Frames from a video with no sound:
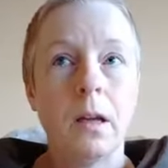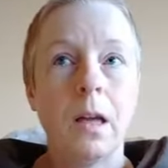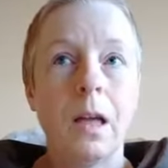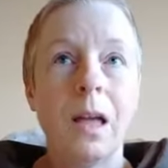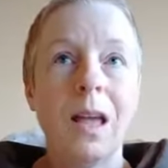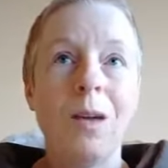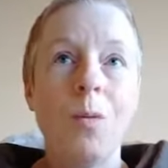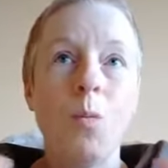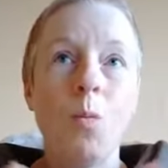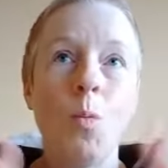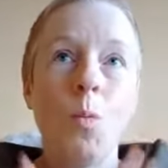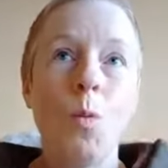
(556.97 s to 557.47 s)

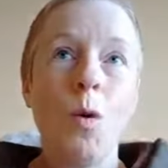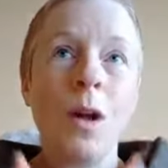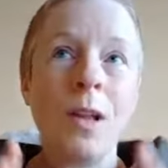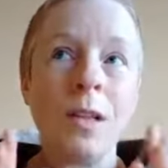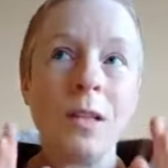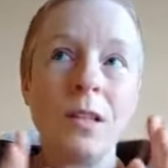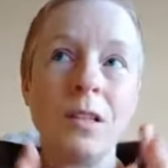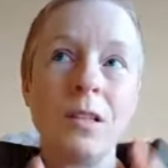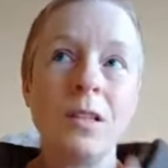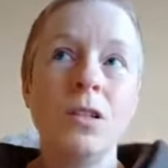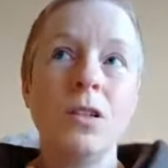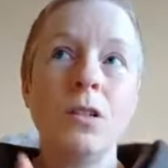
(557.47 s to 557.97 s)
And
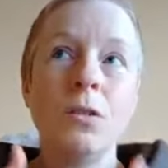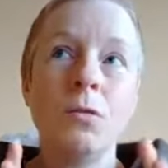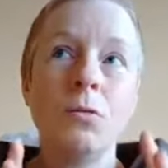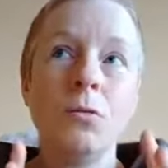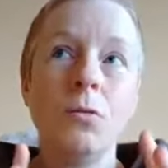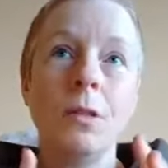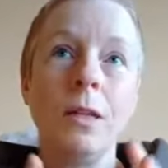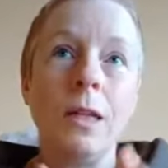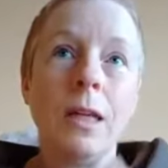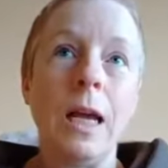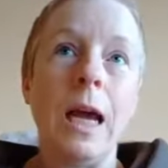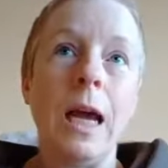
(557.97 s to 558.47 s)
once
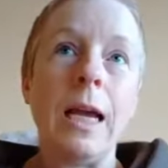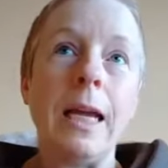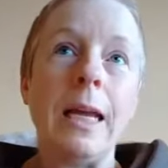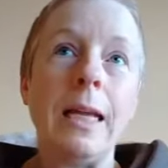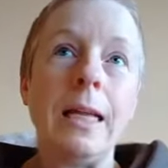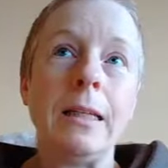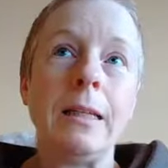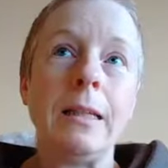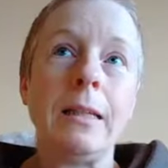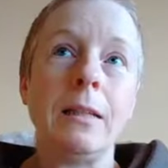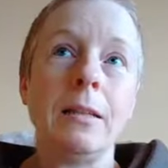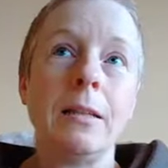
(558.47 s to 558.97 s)
you
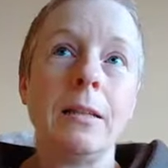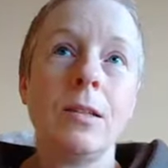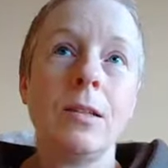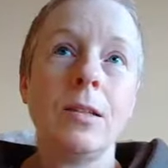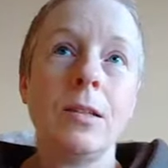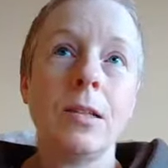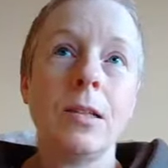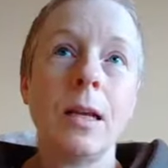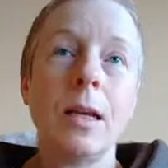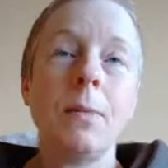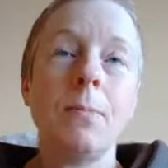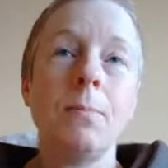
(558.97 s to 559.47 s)
gain
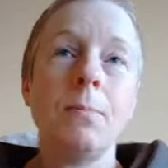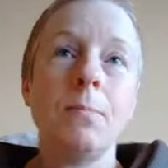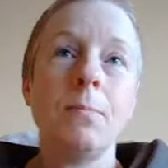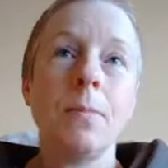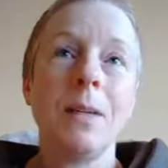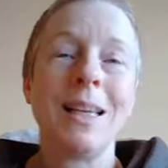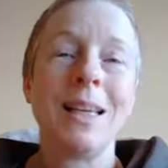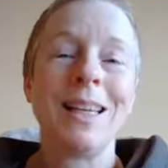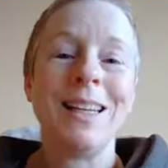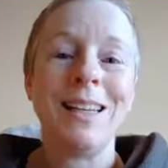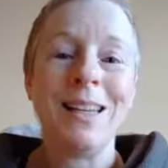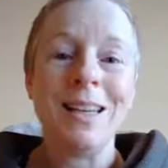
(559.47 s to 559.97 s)
some
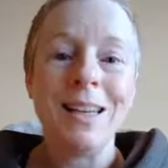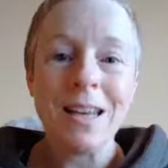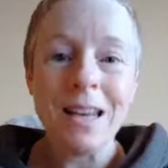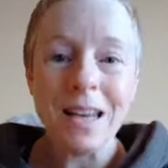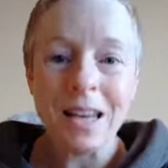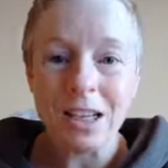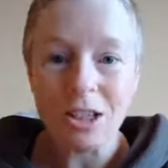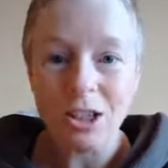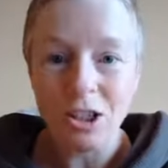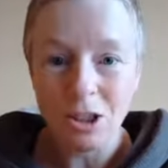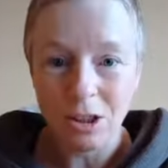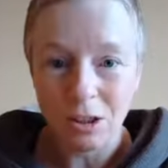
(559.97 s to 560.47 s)

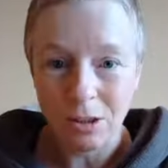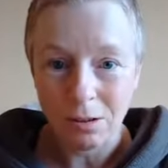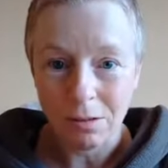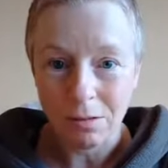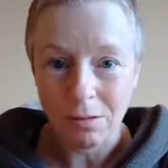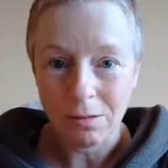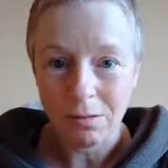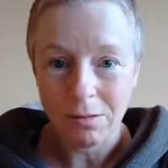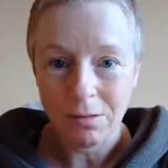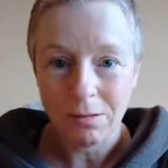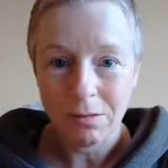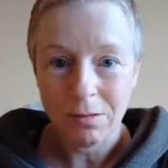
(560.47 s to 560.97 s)

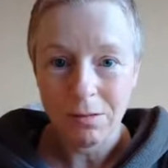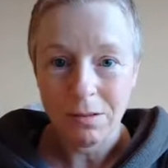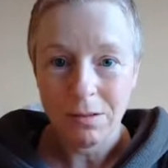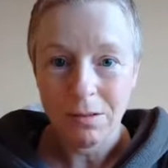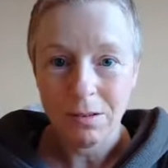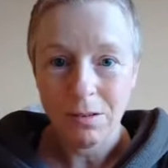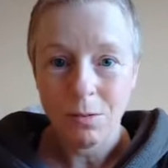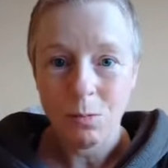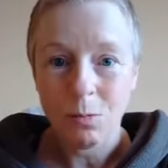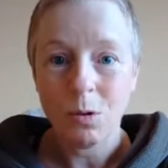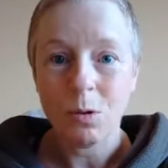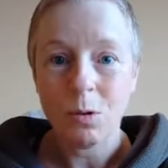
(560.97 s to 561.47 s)
connection
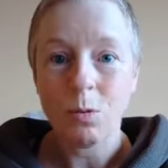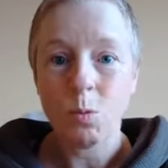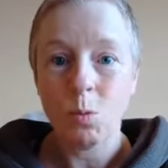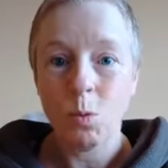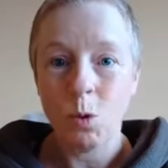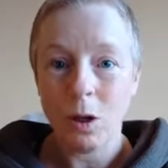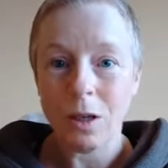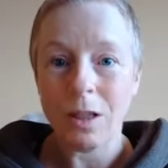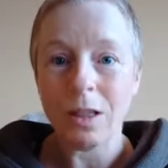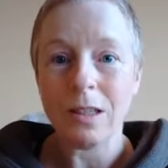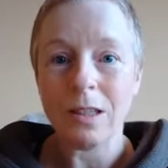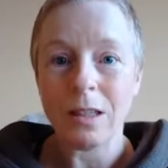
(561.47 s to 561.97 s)
with
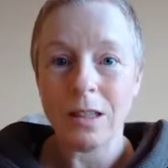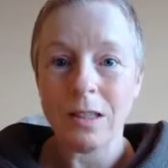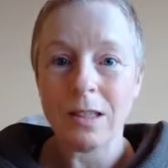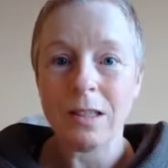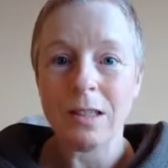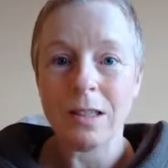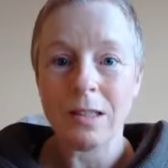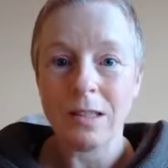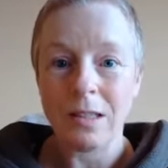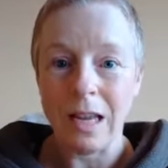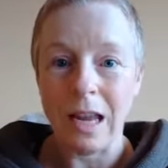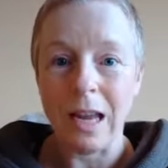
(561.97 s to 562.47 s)
what it is
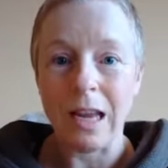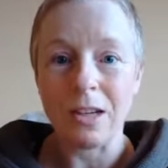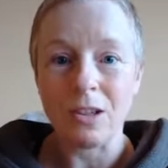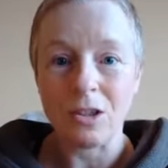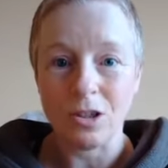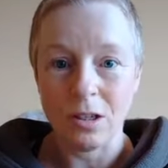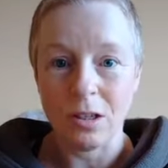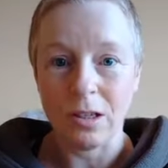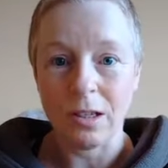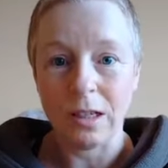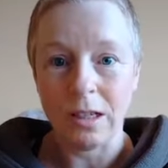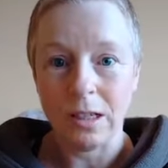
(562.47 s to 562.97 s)
that's
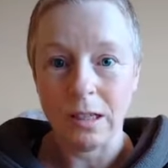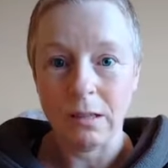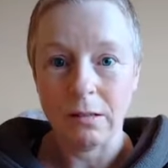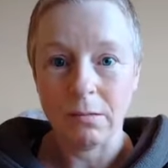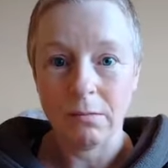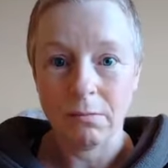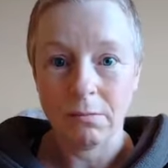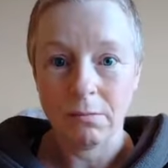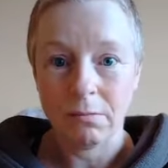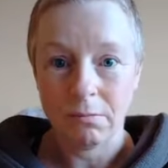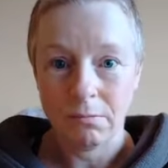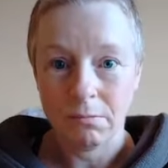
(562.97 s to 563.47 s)
actually
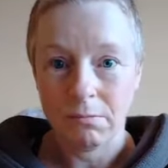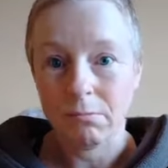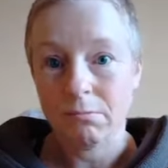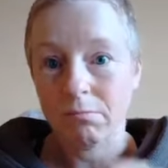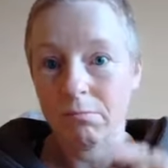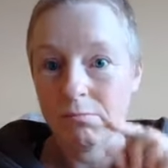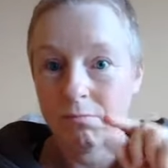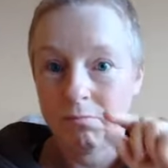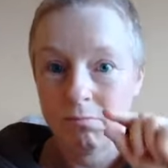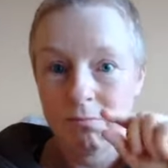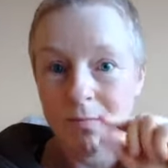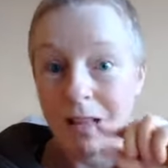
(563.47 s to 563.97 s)

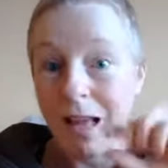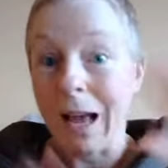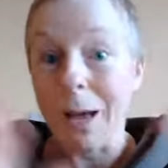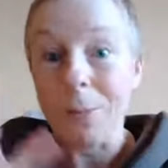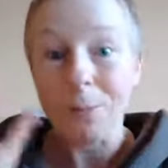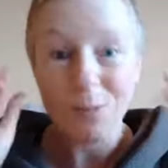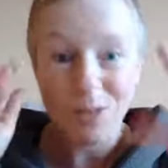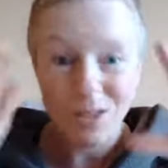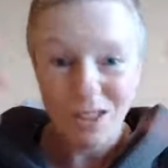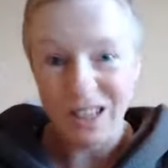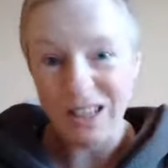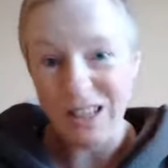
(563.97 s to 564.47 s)

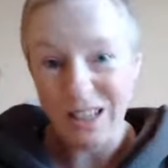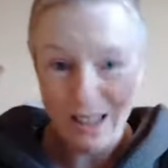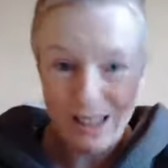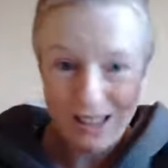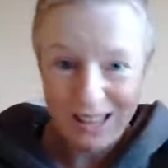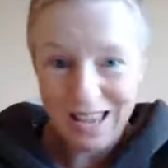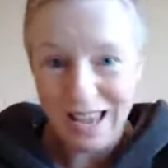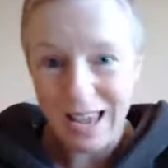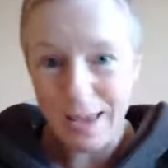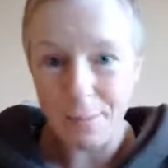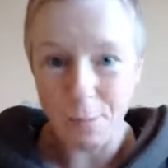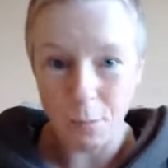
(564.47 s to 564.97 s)
upsetting
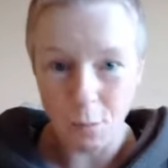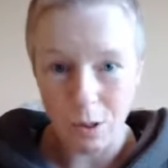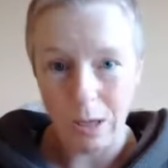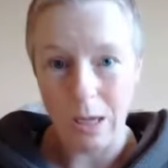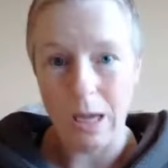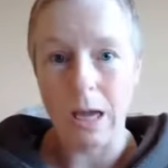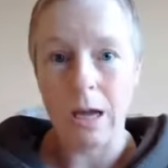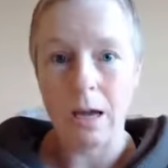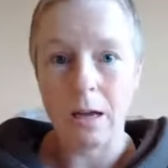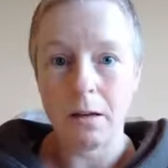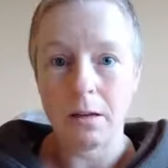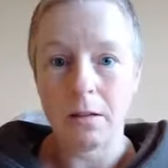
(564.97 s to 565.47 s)
the apple
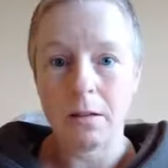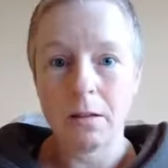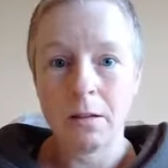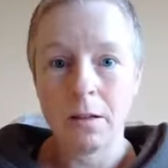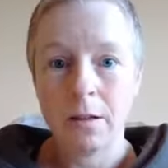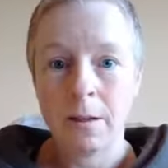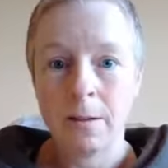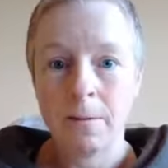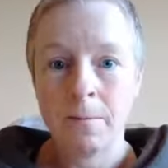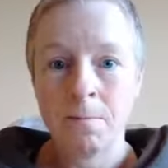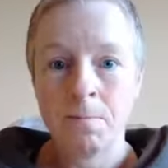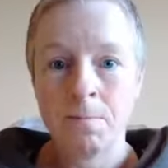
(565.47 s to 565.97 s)
cart,
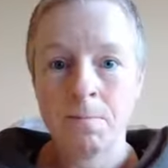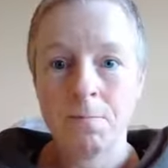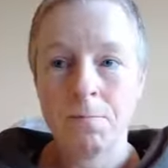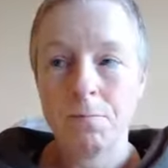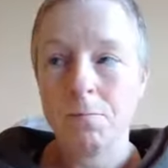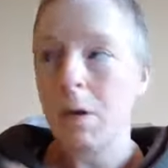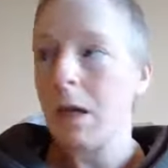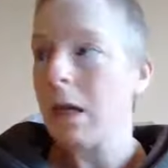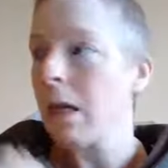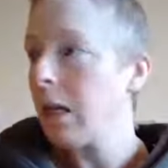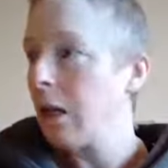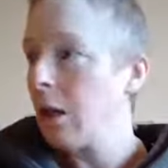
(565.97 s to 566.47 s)

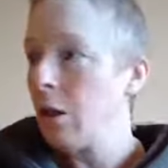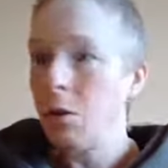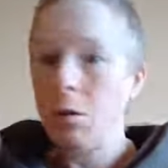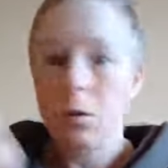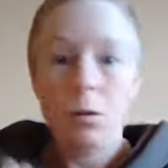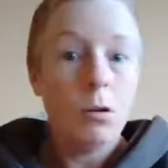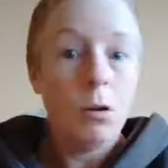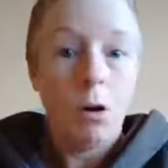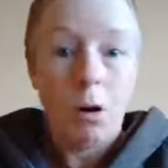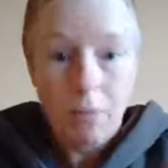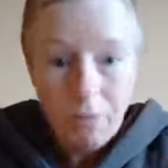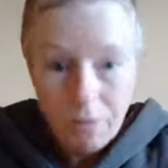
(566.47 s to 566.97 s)
making,
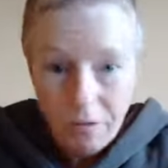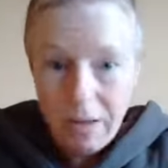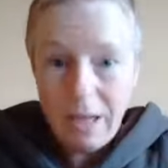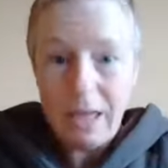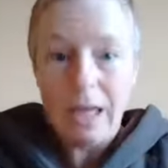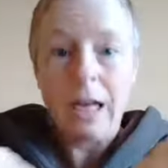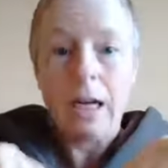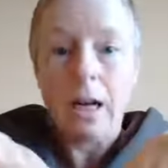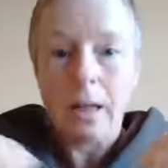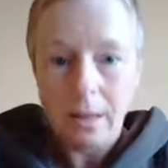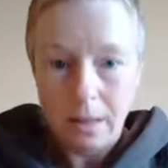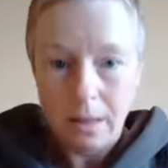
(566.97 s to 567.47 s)

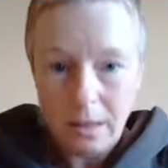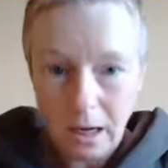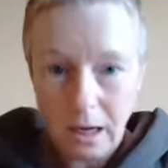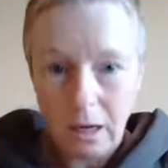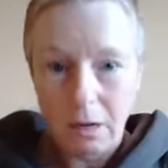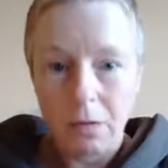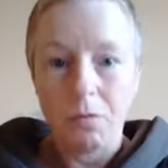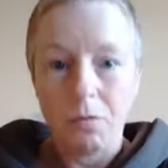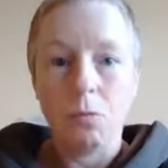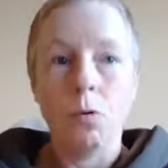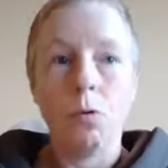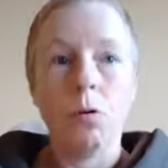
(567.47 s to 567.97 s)
feeling like the
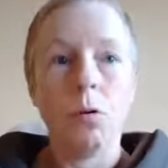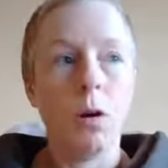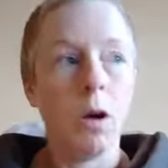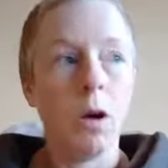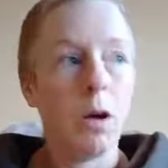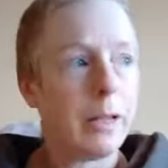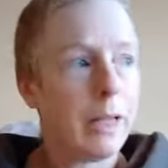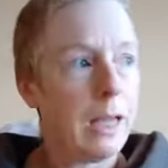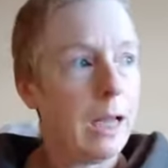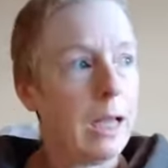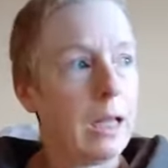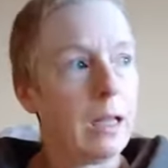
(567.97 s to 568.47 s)
tug of war.
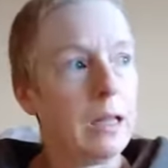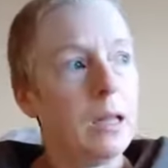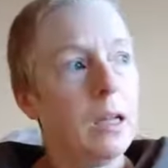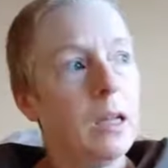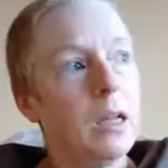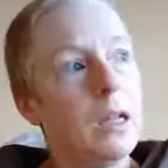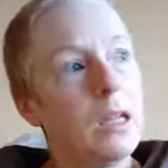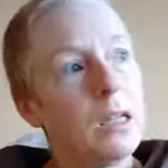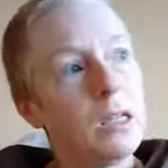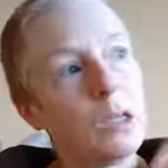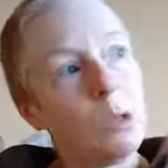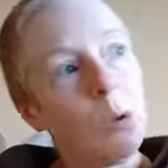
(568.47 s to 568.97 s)
Okay,
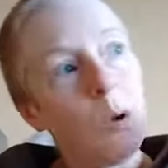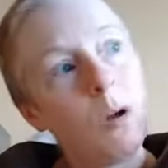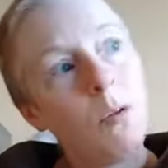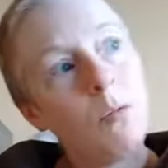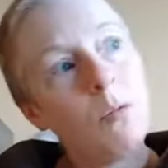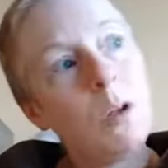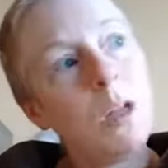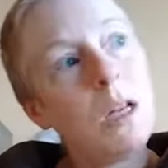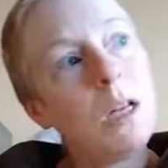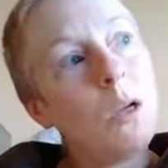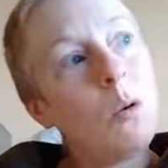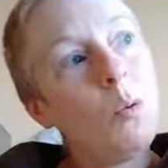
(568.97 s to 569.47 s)
so I
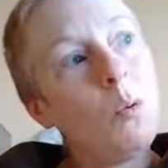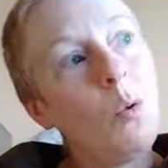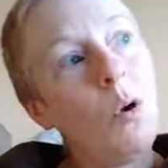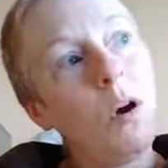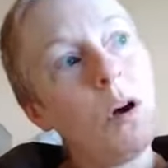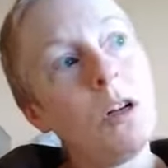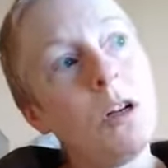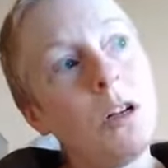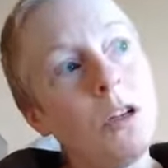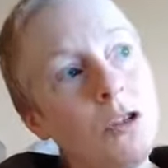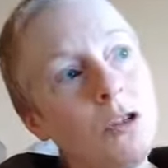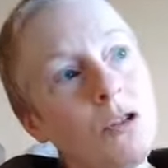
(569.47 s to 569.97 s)
really
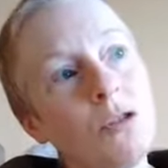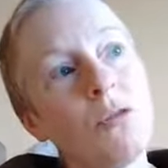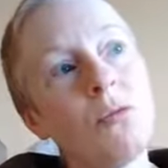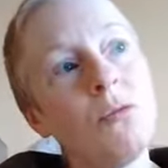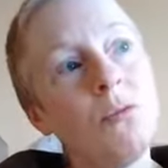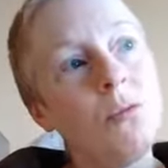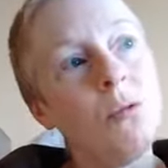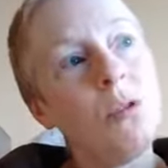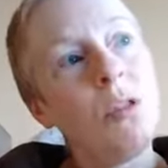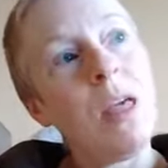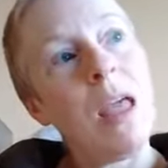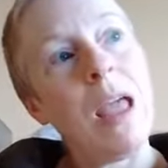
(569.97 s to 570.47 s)
want to
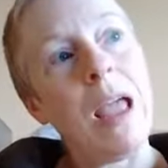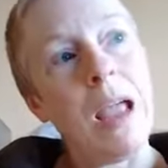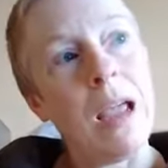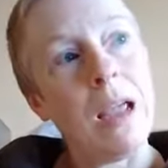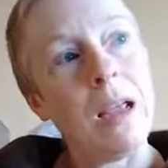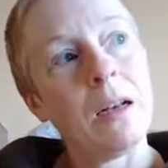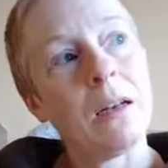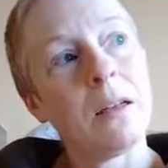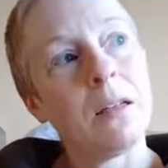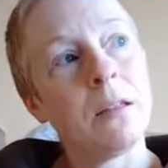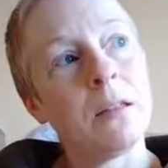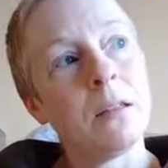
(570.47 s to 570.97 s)
do
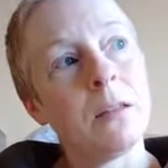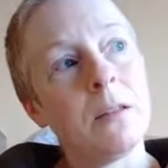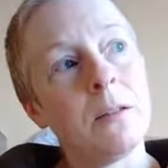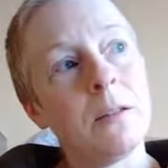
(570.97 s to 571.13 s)
that